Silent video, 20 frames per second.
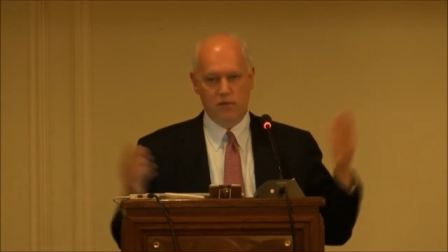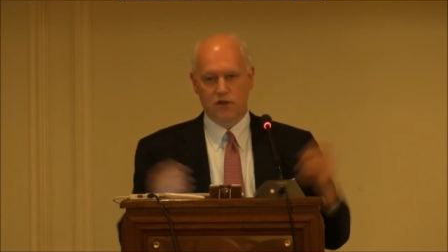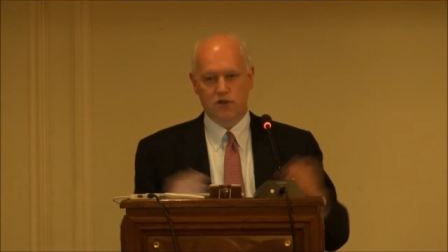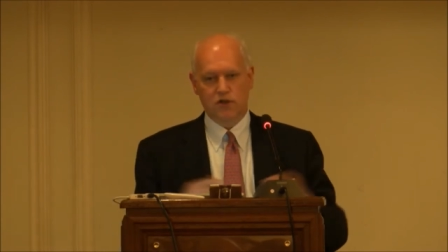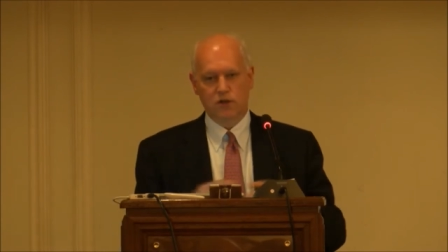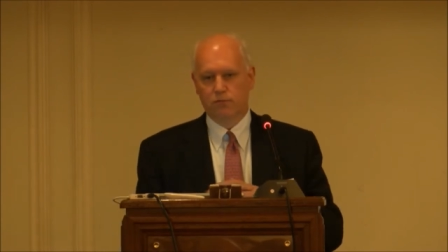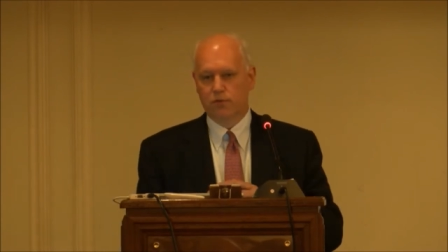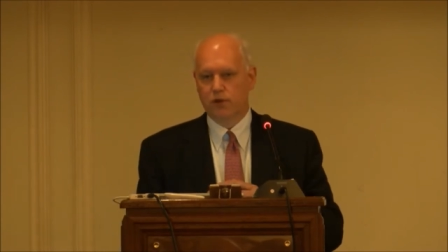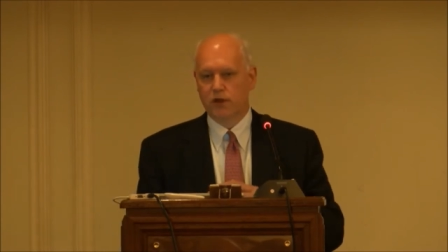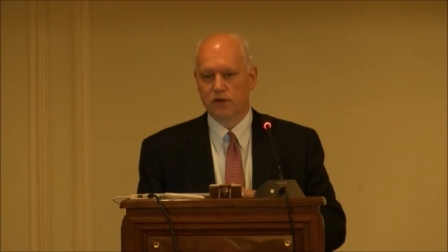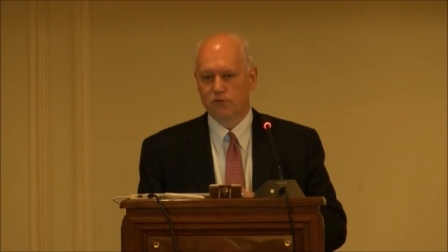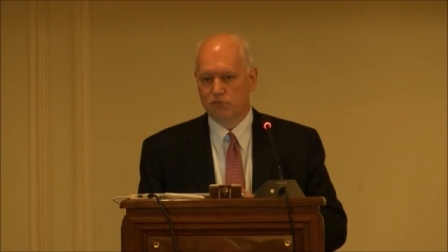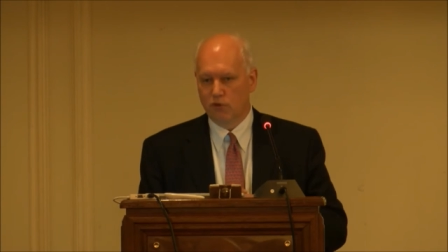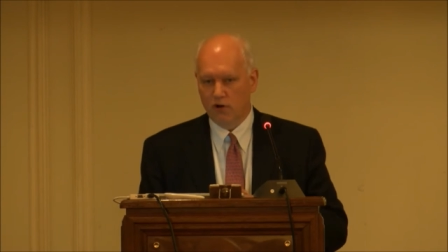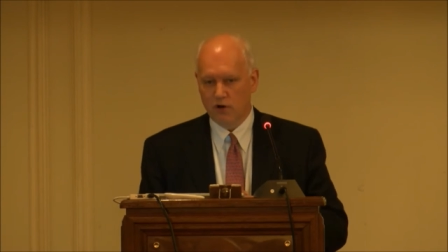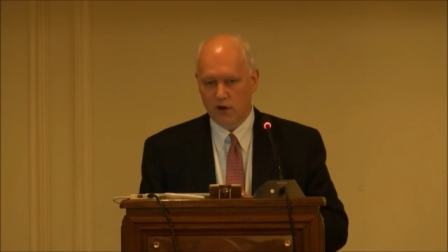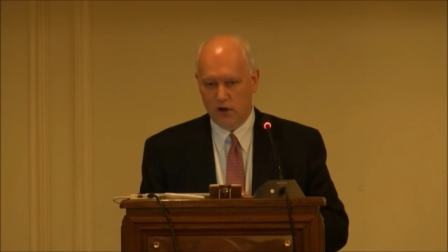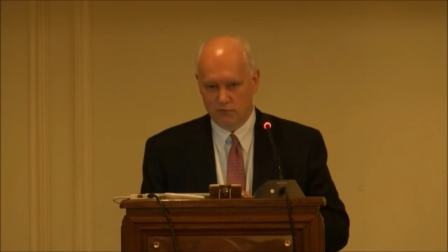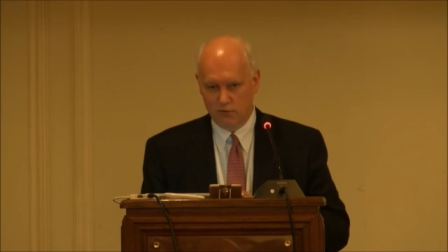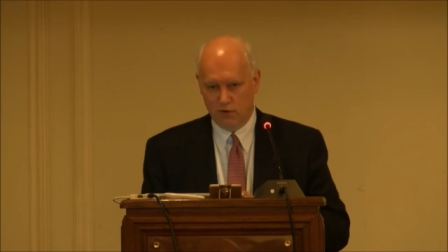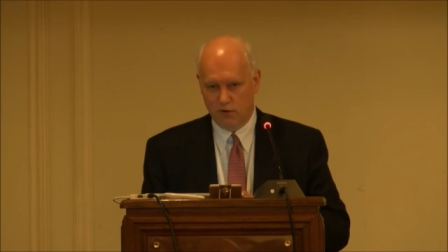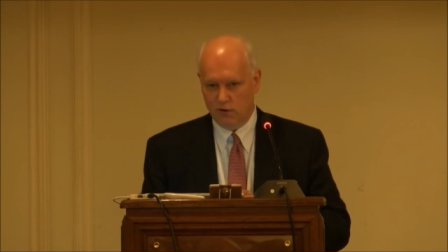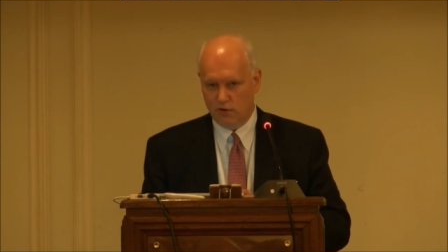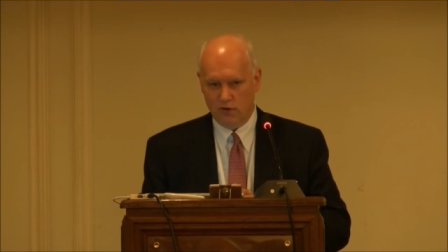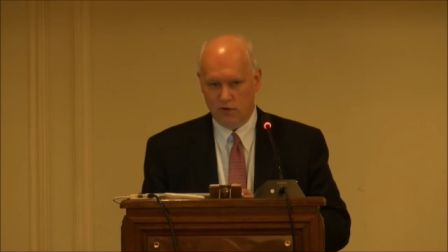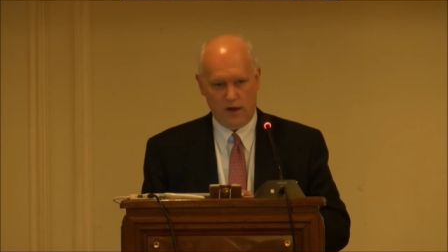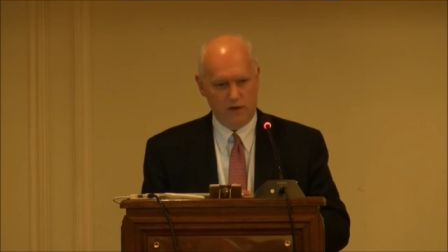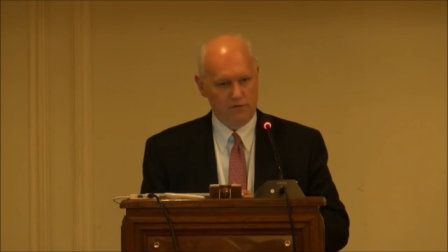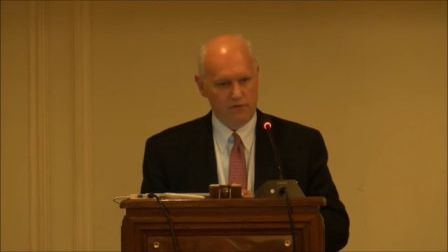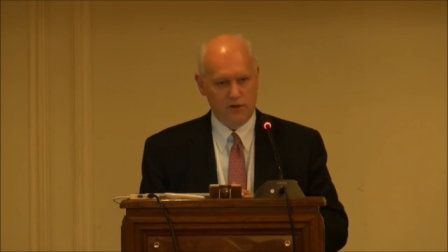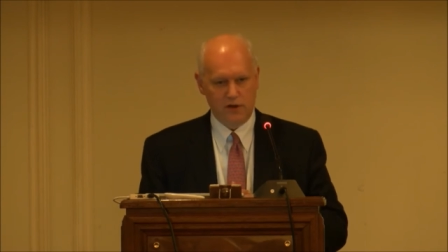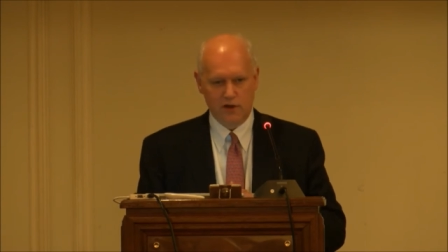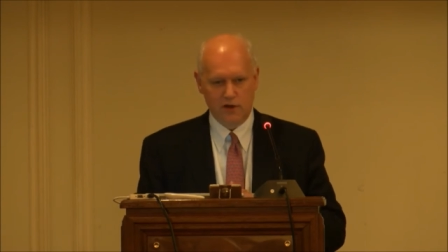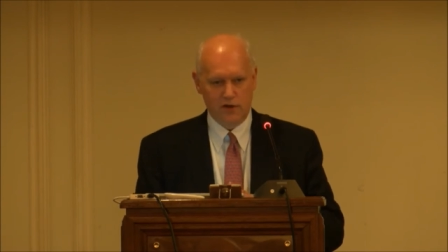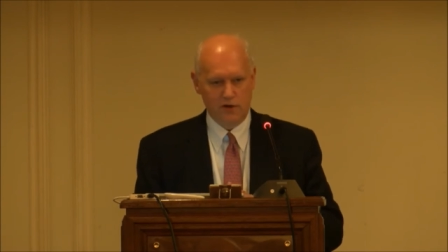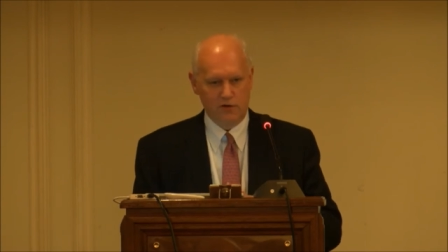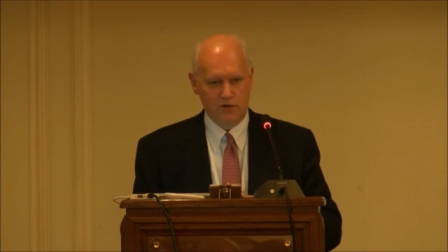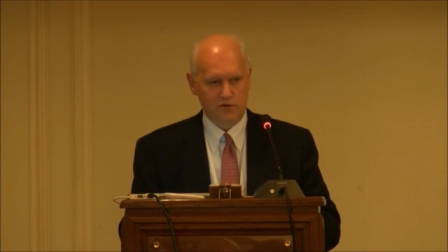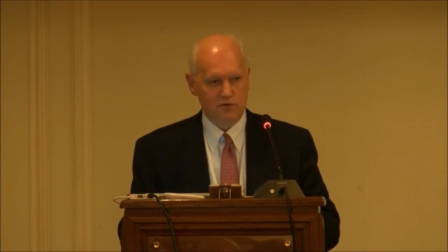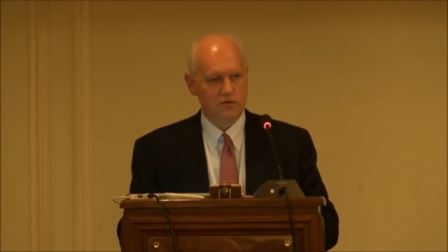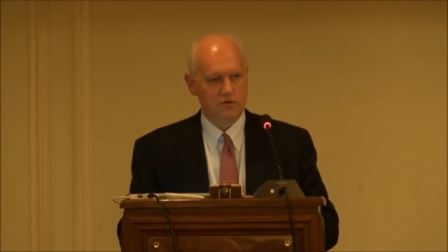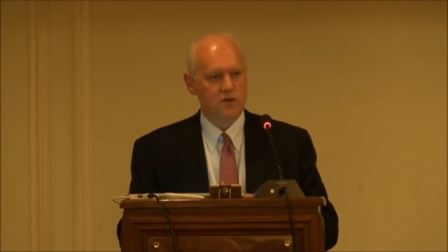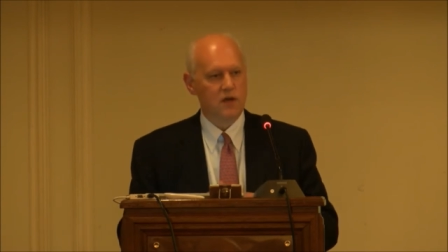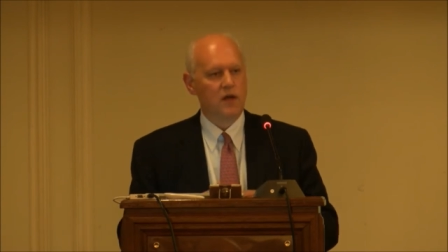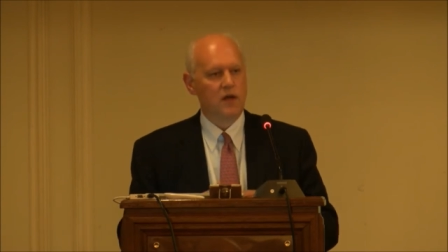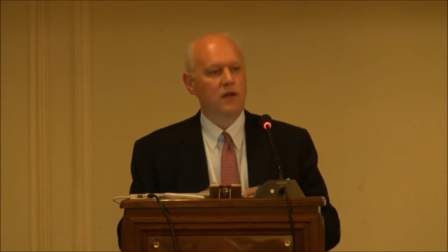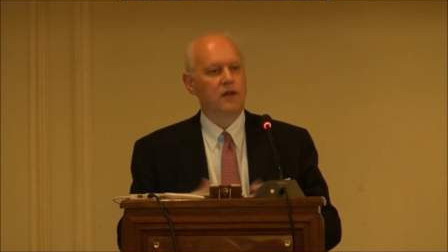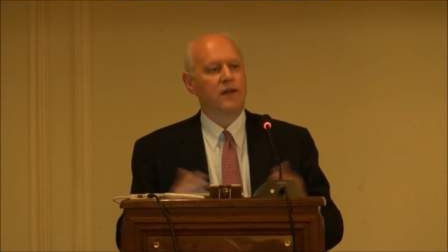It's complete rock and roll. Everything goes.